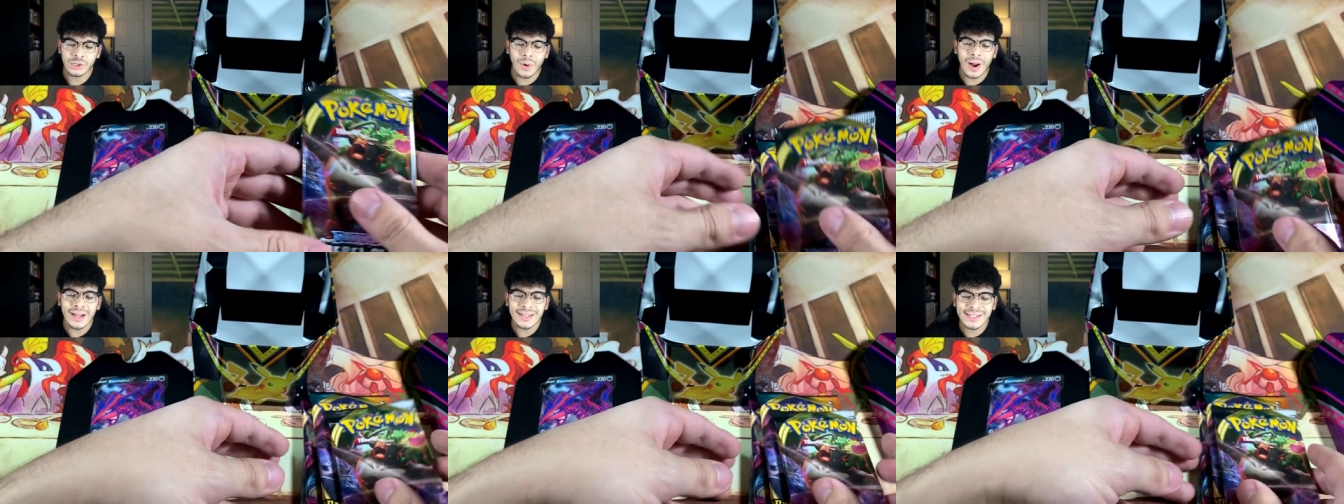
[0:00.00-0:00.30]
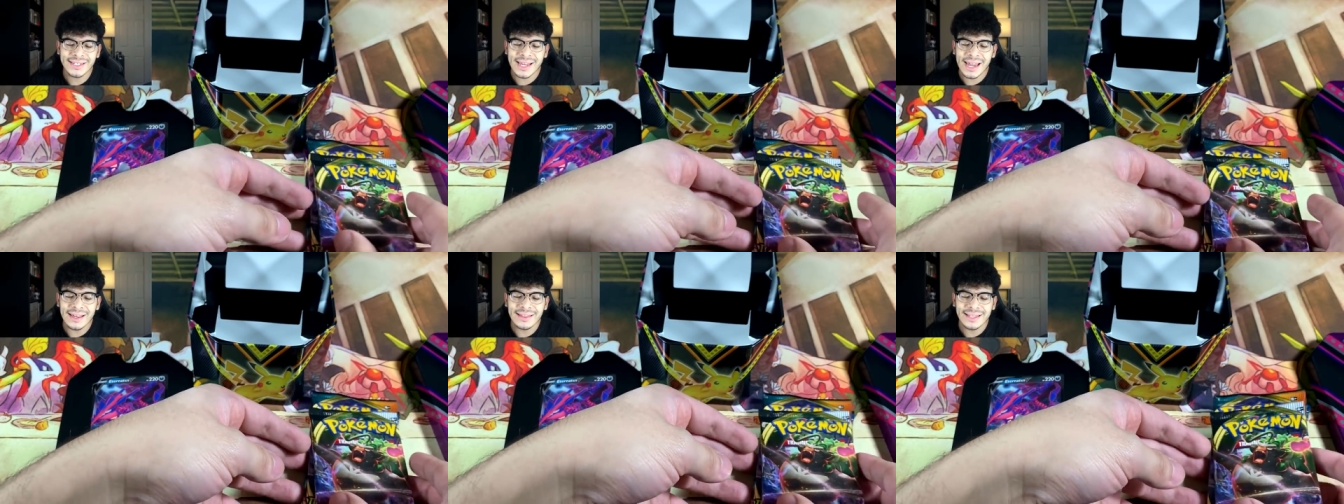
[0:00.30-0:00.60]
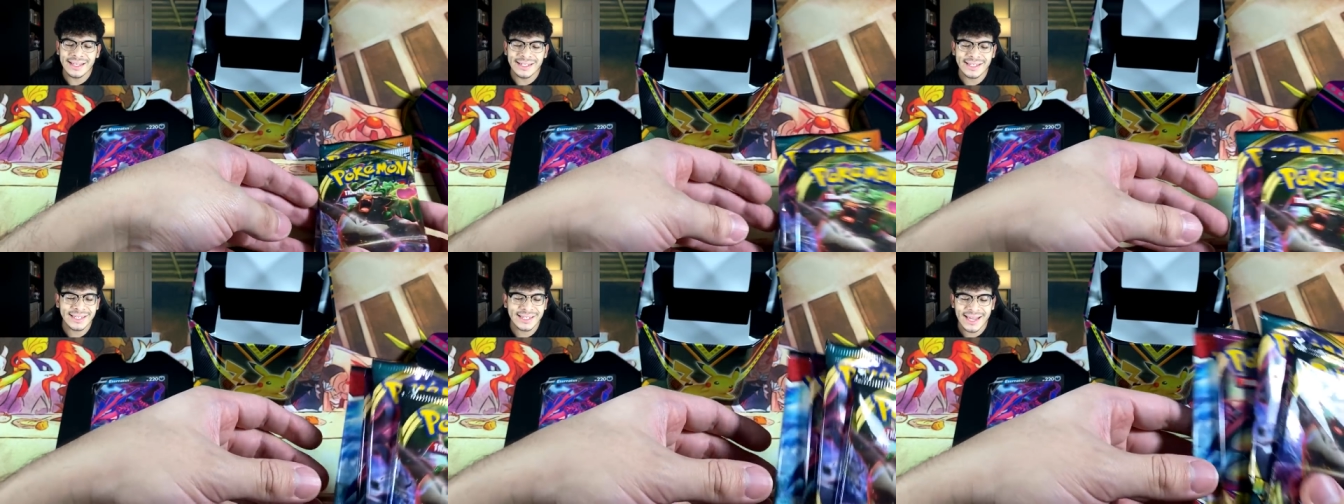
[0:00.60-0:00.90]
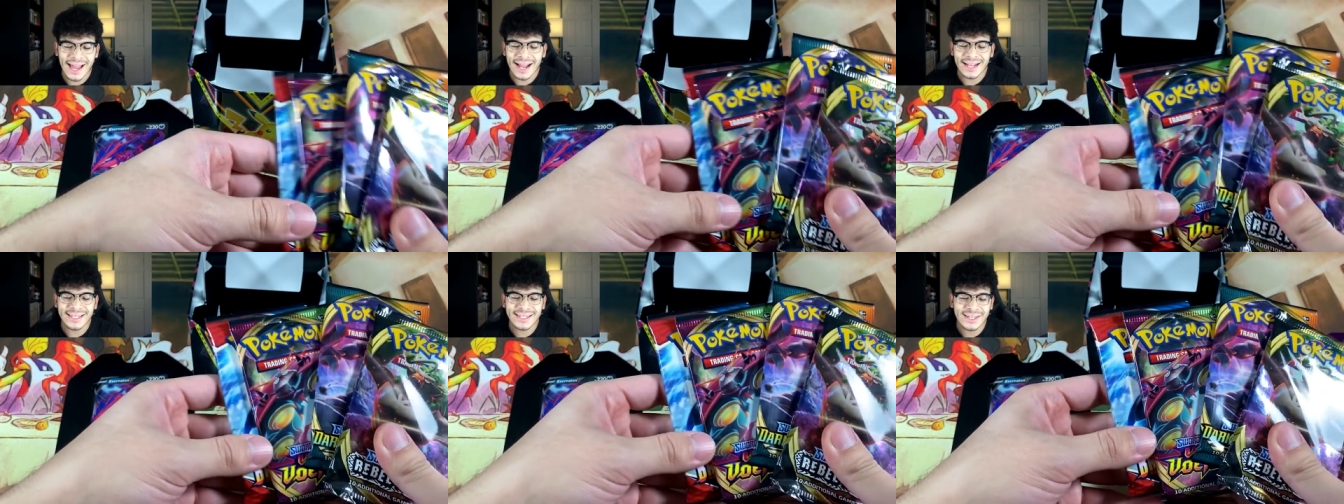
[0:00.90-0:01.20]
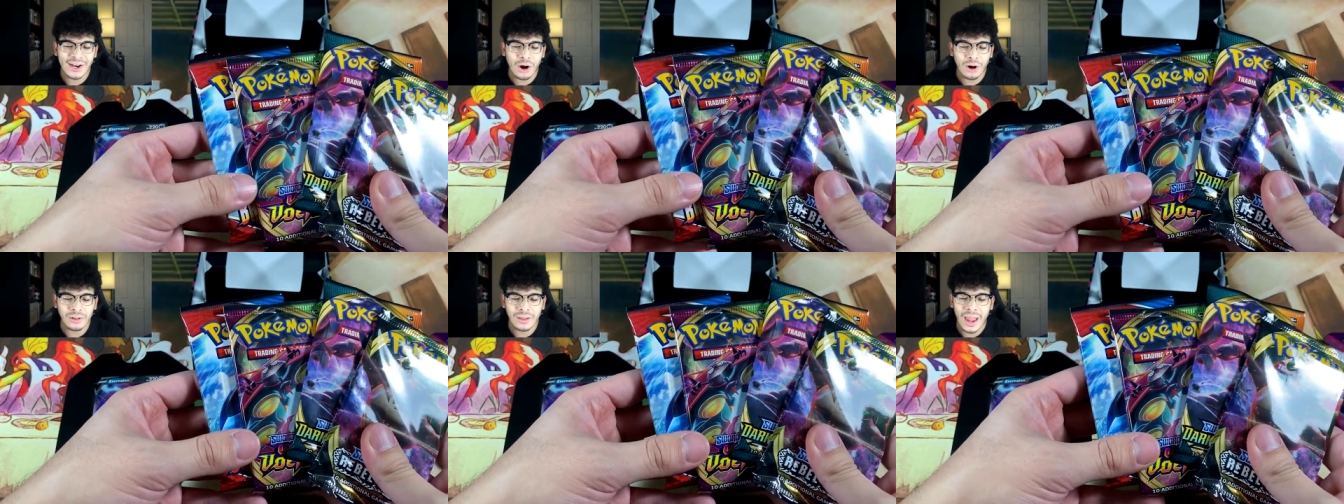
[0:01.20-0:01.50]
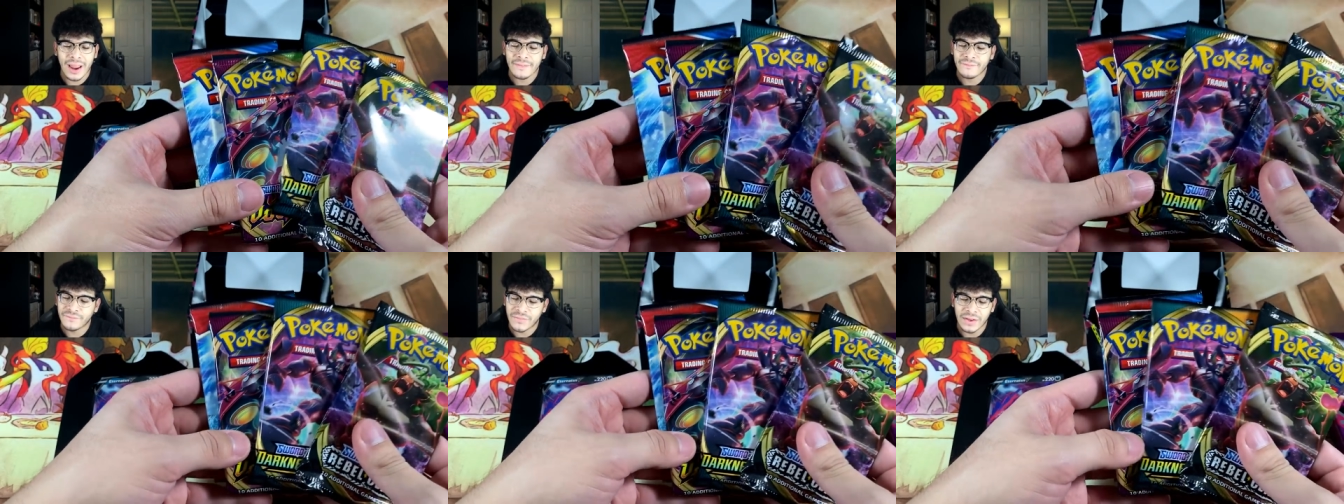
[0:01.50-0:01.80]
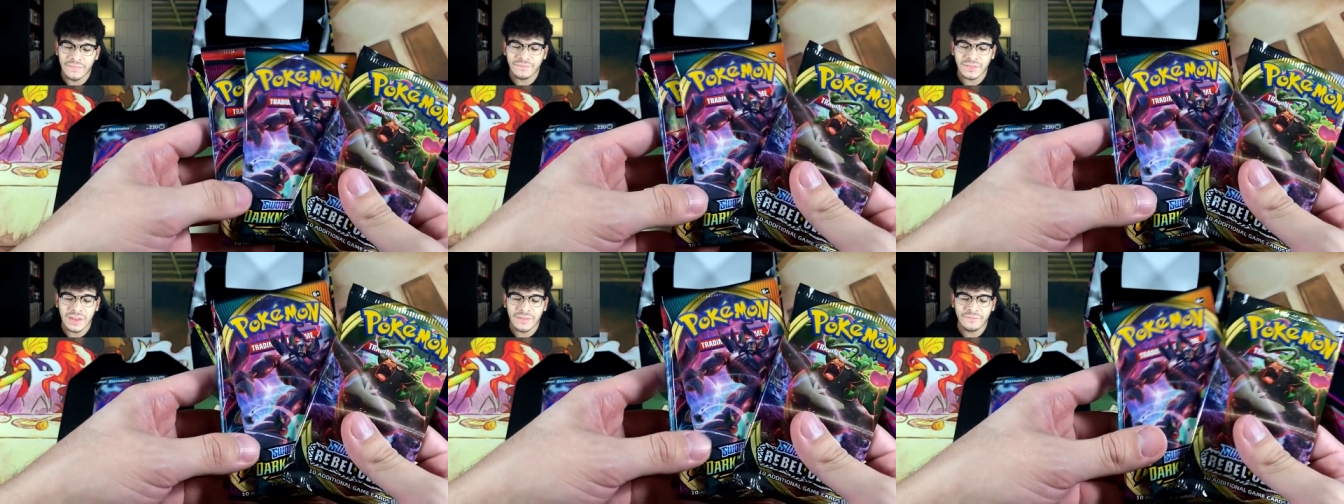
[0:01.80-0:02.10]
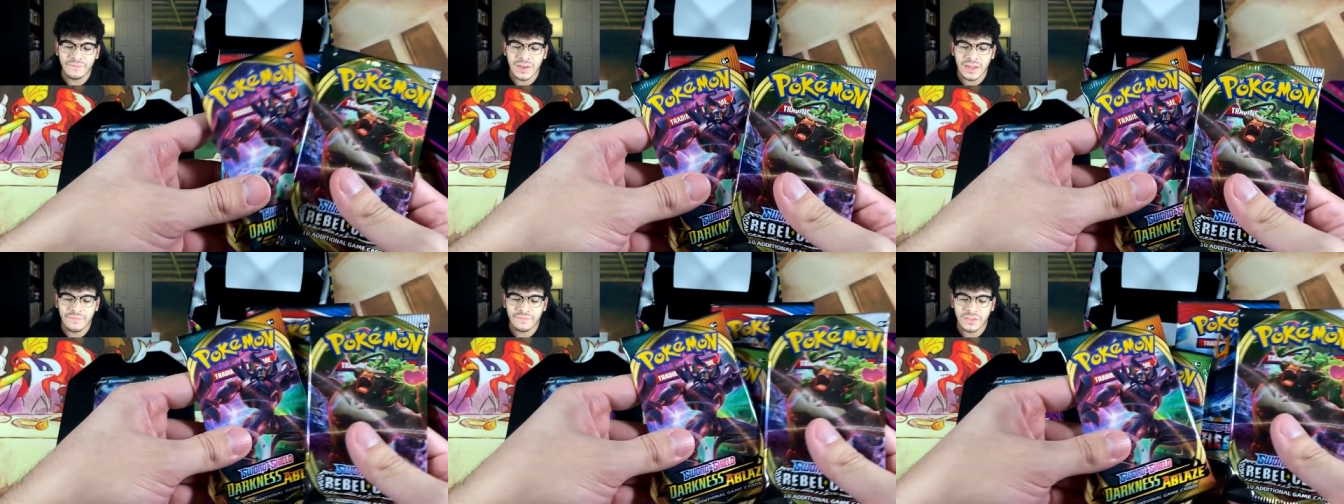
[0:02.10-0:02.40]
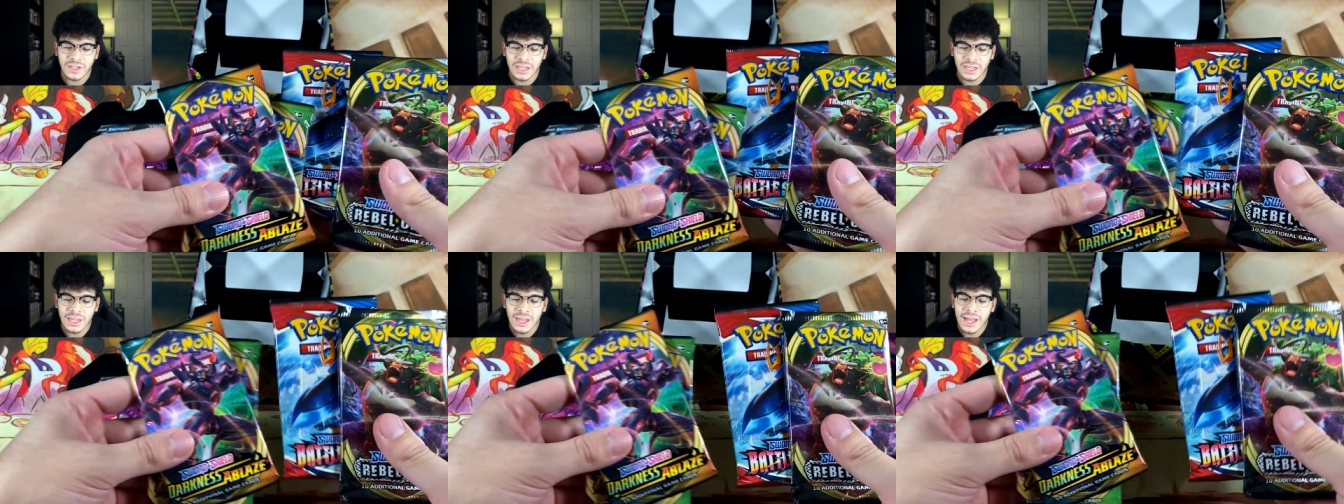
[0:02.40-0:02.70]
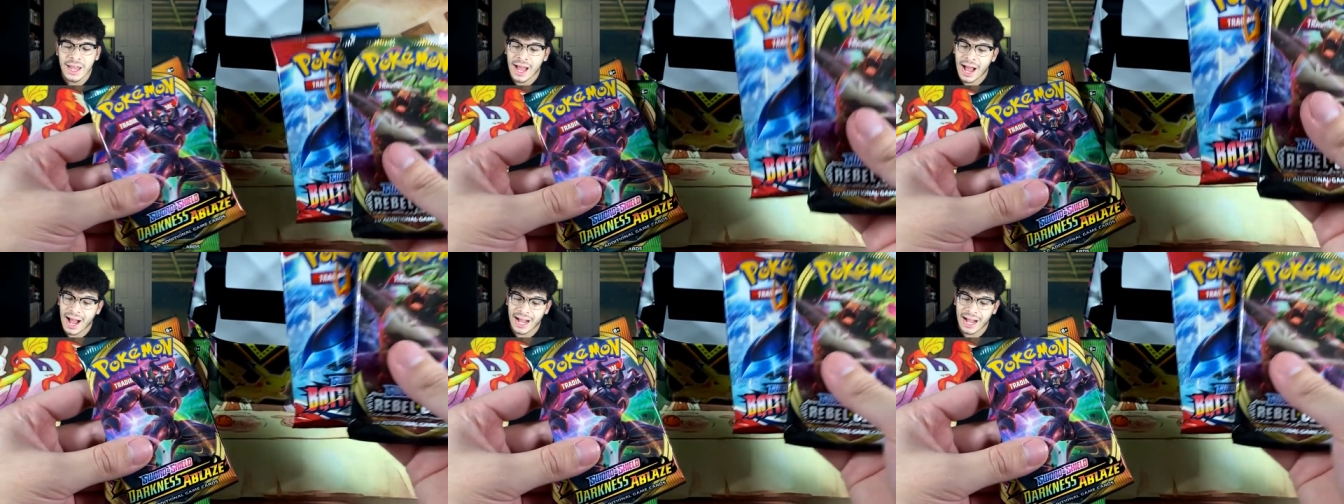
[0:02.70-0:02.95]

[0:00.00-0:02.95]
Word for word: So I'd say these sets are like 50-50.